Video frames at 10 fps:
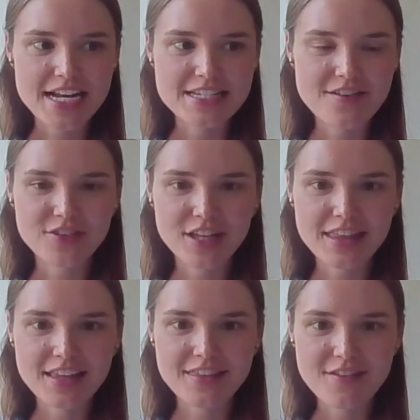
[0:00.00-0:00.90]
I definitely
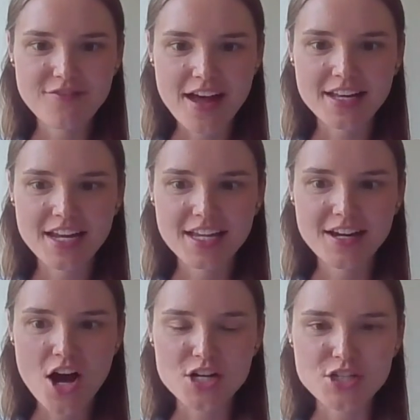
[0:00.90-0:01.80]
think the event in
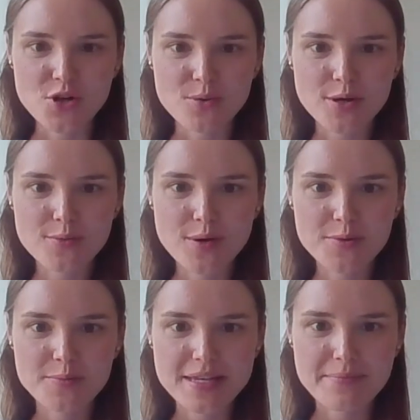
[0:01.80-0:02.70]
October will
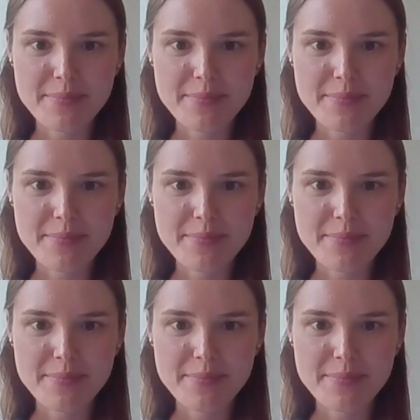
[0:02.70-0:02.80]
be